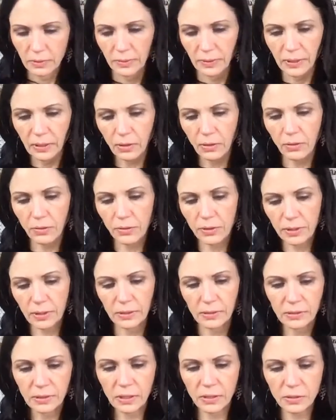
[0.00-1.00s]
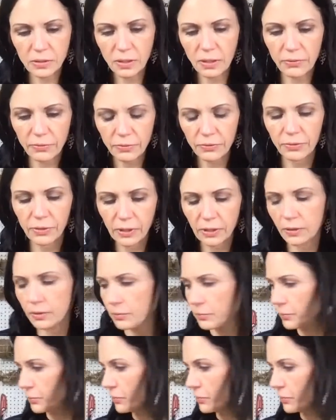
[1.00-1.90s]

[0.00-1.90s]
Get all the dust off of here.